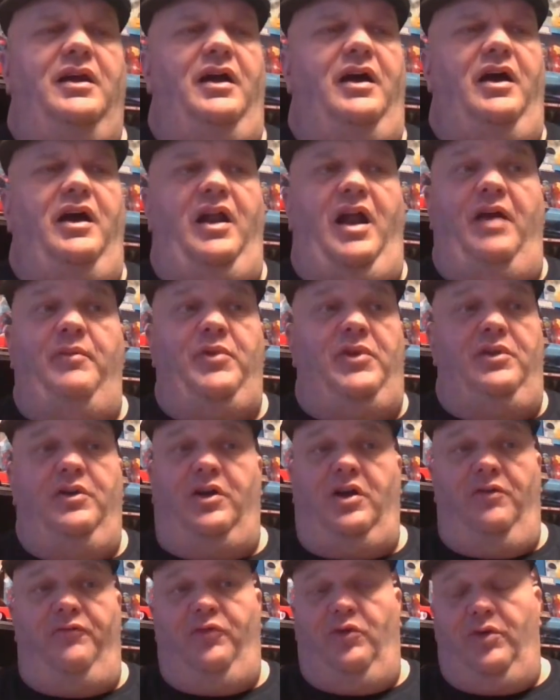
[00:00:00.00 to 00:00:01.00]
Uh, and I've been
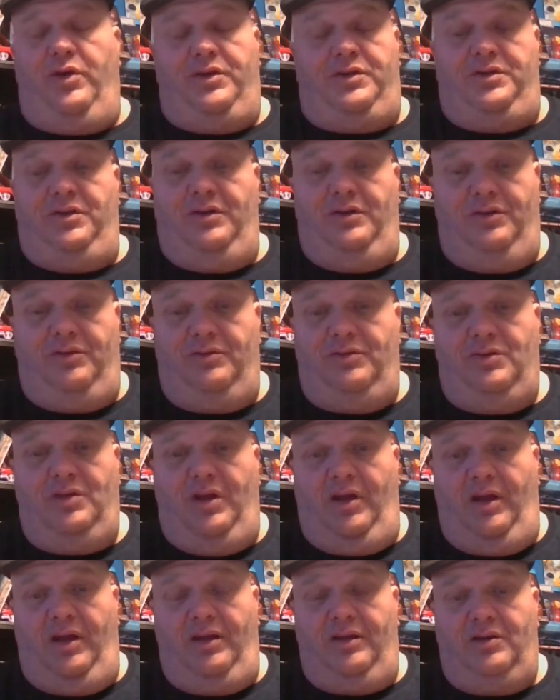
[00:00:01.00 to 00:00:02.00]
looking forward to
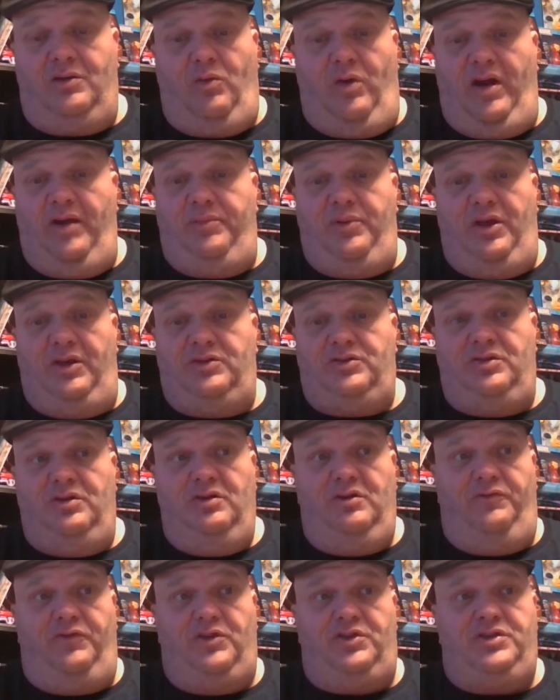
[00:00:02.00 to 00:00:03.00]
uh, Quiet Place
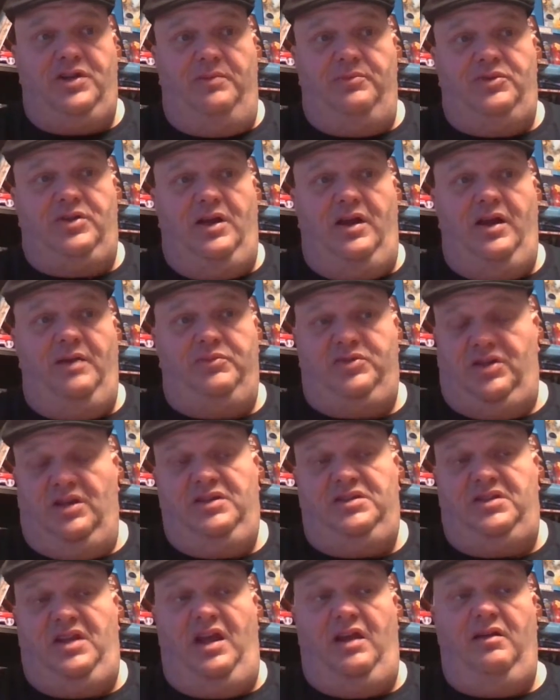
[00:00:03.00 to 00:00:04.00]
2 for some time
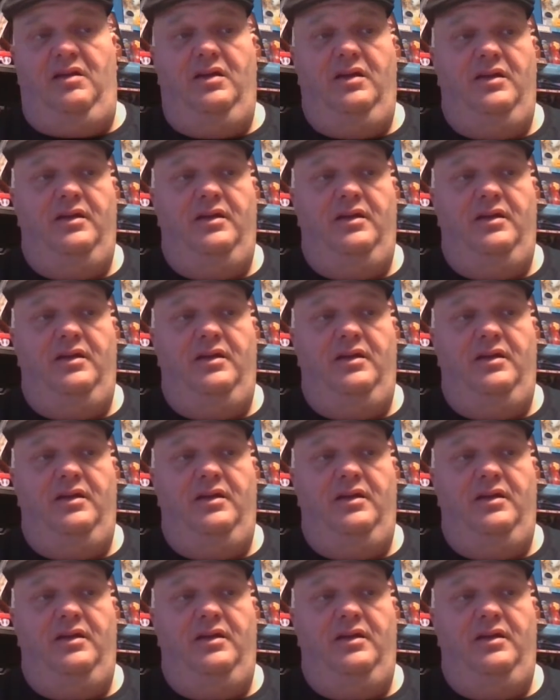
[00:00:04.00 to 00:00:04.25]
since then.